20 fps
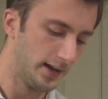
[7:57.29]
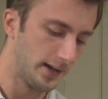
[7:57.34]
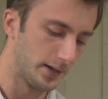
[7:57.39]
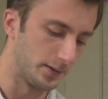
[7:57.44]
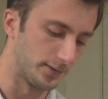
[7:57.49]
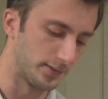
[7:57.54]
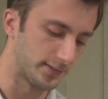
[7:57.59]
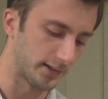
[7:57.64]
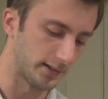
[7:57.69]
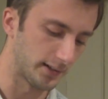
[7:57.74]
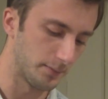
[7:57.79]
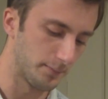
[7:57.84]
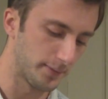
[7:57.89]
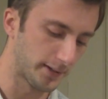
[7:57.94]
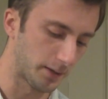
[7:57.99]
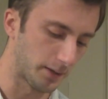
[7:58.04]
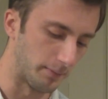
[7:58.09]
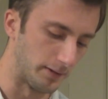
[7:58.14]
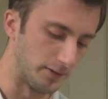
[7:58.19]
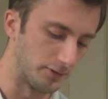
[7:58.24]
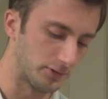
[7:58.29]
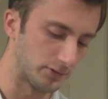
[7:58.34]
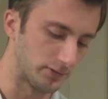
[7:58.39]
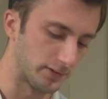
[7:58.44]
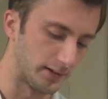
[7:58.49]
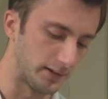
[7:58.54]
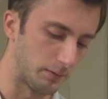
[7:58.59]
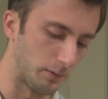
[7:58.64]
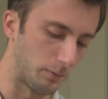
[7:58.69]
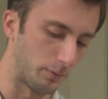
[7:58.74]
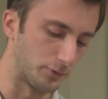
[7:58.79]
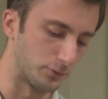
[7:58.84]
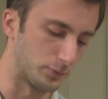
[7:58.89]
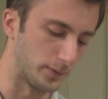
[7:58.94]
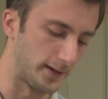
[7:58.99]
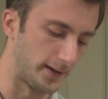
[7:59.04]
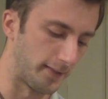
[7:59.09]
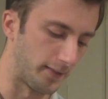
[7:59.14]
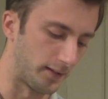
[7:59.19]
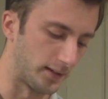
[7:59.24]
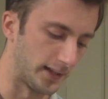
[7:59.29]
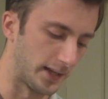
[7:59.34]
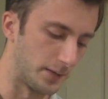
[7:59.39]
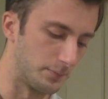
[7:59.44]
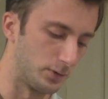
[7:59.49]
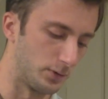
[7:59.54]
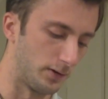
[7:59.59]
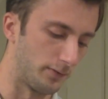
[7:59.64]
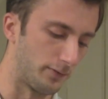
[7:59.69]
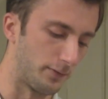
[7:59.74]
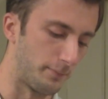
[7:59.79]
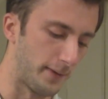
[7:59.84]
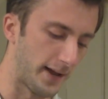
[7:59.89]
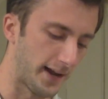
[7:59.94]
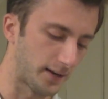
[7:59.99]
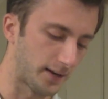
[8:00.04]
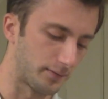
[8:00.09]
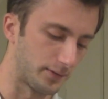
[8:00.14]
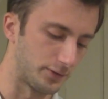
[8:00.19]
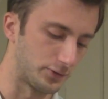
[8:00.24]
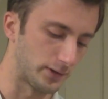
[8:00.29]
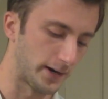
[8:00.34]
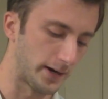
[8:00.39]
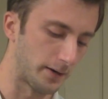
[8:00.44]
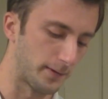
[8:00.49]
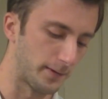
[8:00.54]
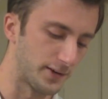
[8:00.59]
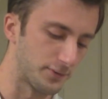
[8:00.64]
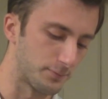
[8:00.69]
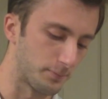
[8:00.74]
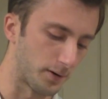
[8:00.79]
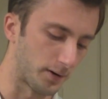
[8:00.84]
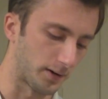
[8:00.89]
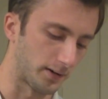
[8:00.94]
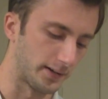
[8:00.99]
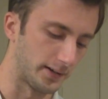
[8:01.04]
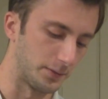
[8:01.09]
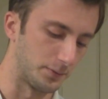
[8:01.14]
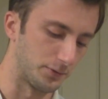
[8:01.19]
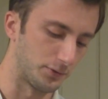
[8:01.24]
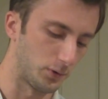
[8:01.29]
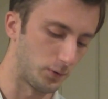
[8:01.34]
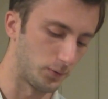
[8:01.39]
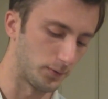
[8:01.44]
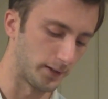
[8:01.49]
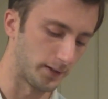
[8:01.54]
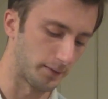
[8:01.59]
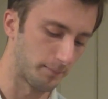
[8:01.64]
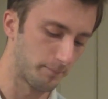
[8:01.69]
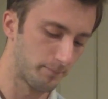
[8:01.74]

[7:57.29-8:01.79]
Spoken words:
he would suddenly become interested in what was written on the label of the back of a dry erase marker he was holding.